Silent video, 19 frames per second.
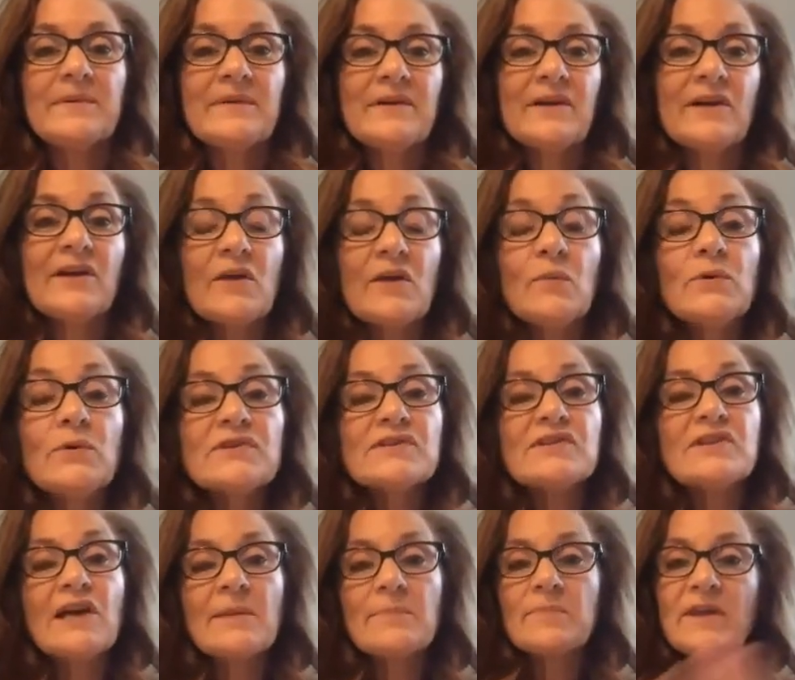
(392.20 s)
Okay, we'll
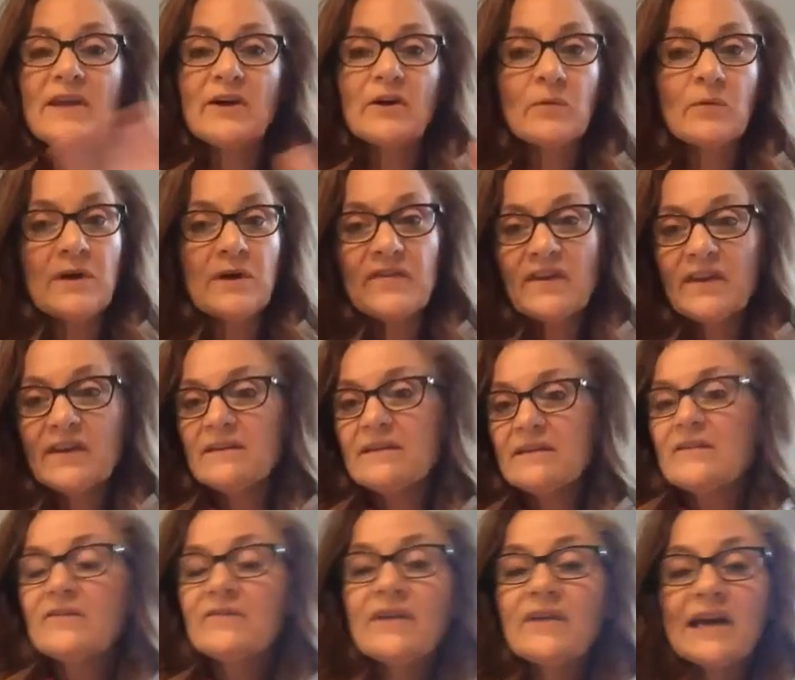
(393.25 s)
stop there with it.
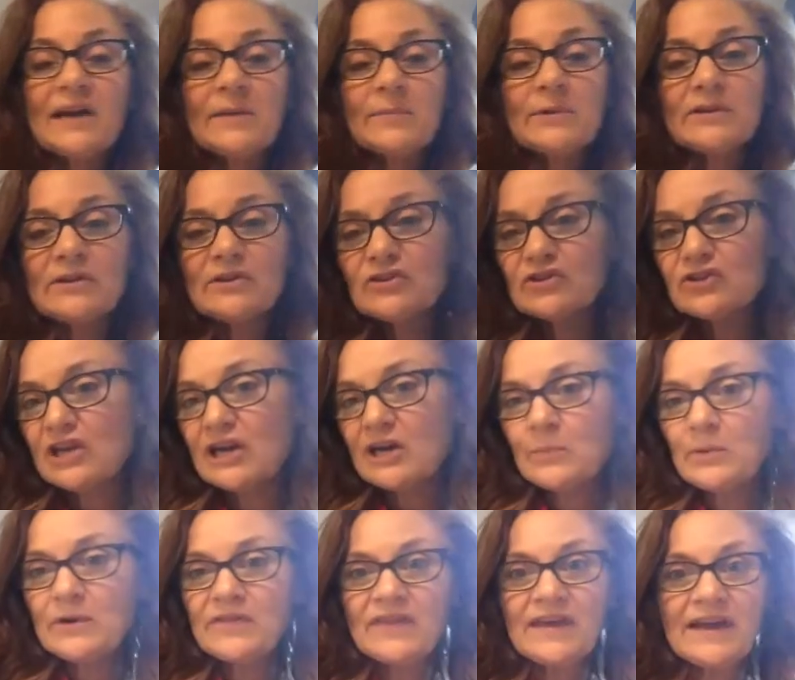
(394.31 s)
Fabulous job
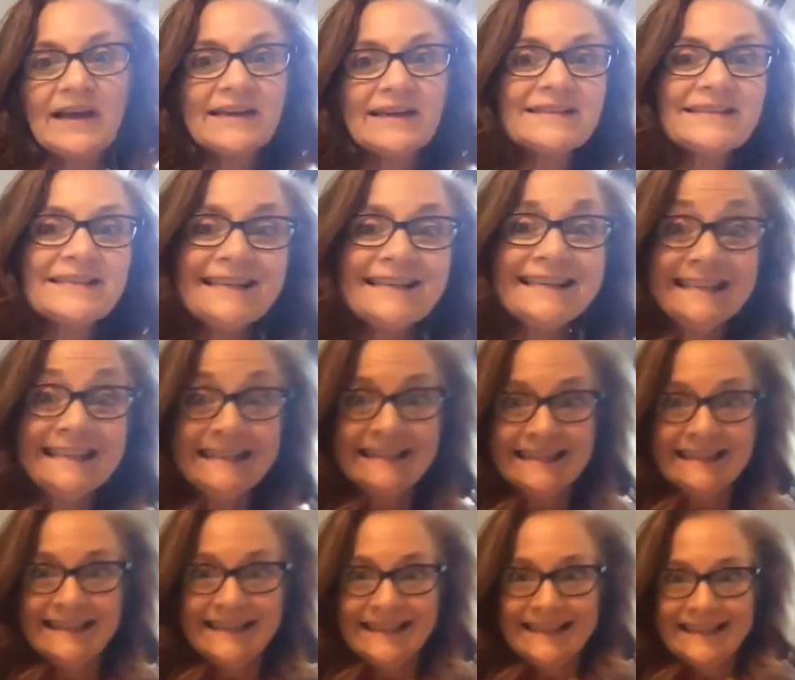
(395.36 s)
with that.
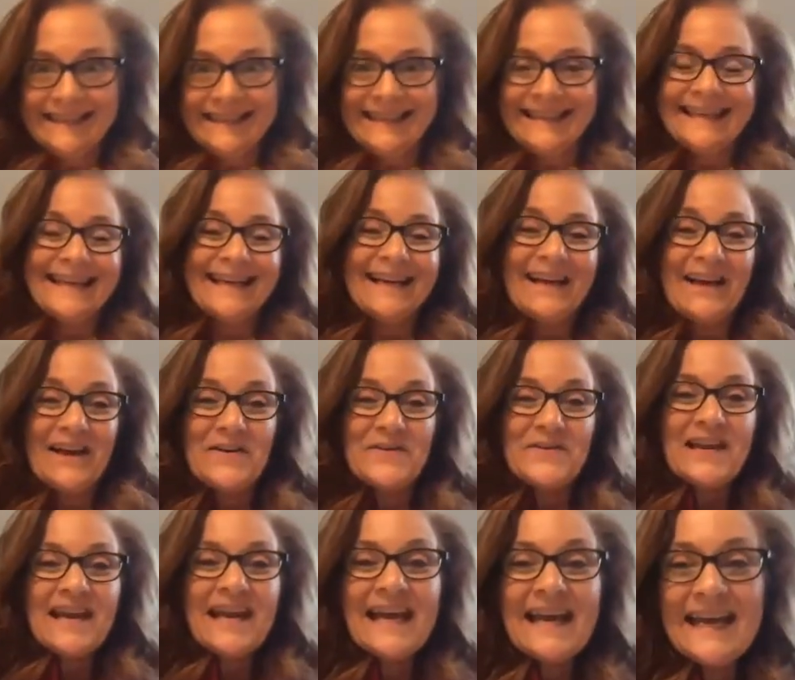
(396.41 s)

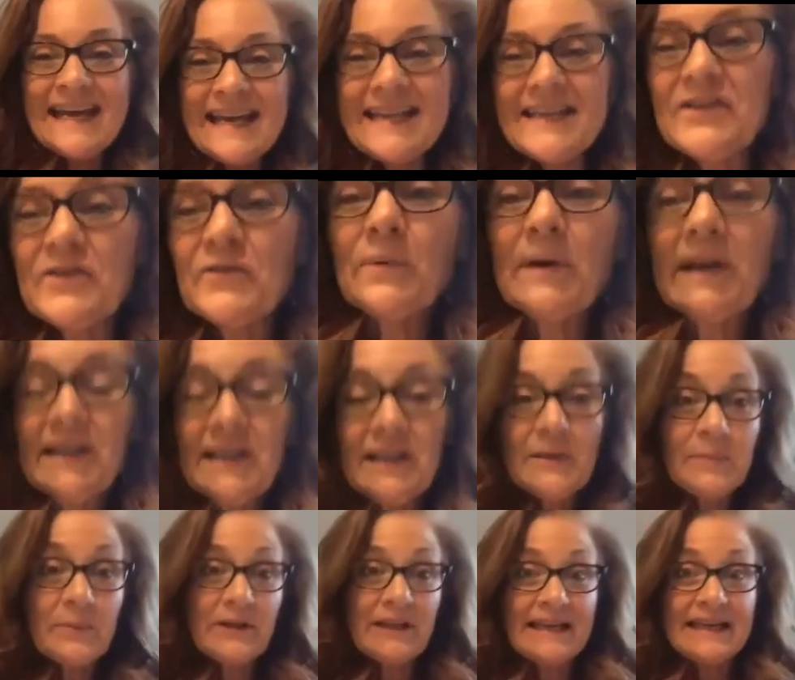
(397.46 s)
Okay, you ready to
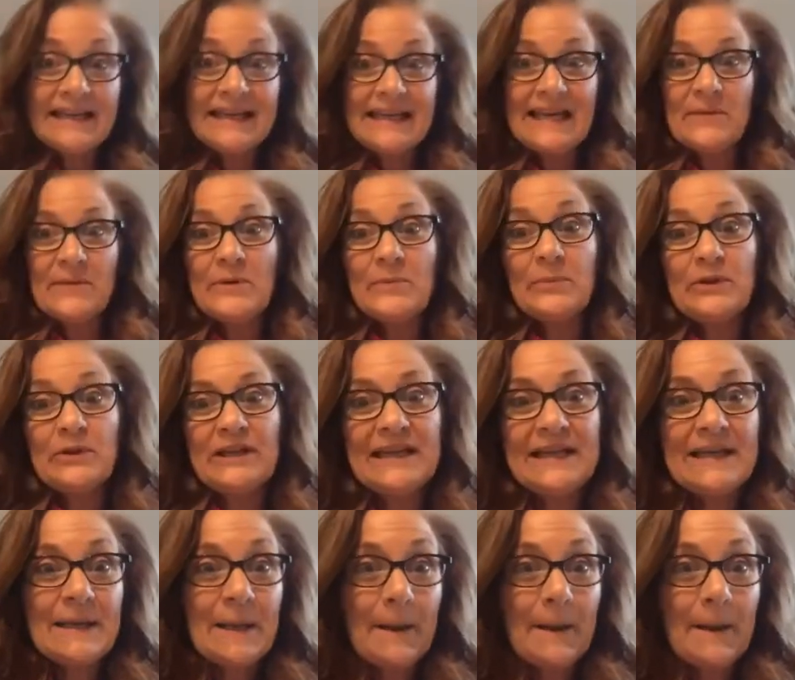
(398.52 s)
play a game of Blink?